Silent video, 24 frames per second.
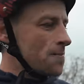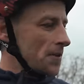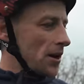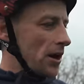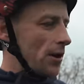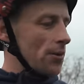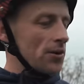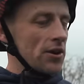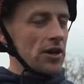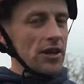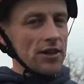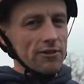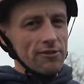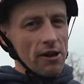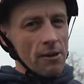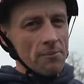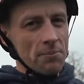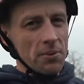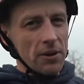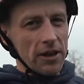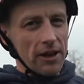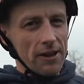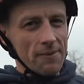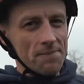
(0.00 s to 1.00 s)
I want to hit the
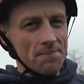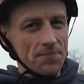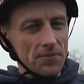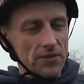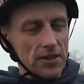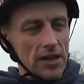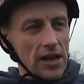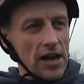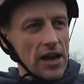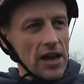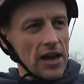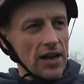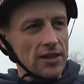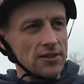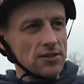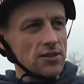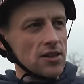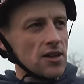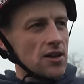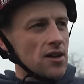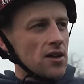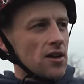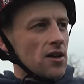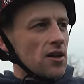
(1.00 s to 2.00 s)
ramp again, and
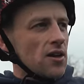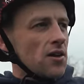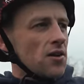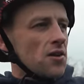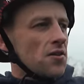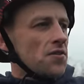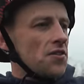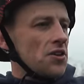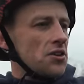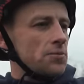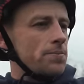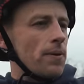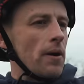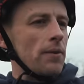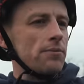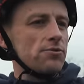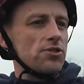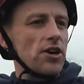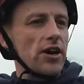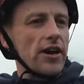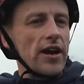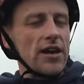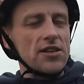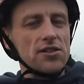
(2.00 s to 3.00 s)
this pump
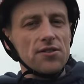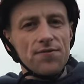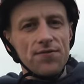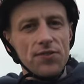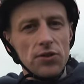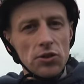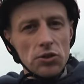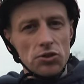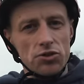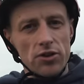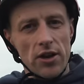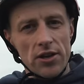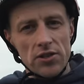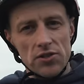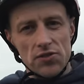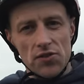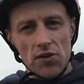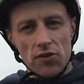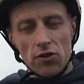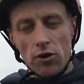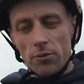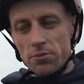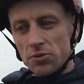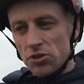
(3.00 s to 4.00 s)
track has a few
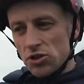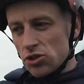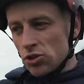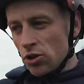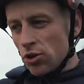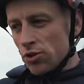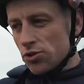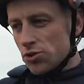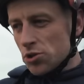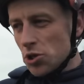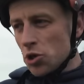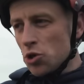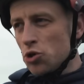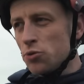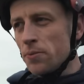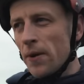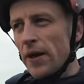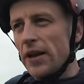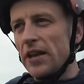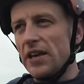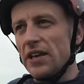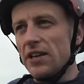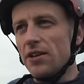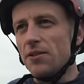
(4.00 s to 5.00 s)
transfer options, not too
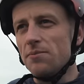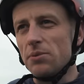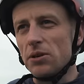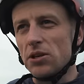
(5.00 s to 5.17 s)
many,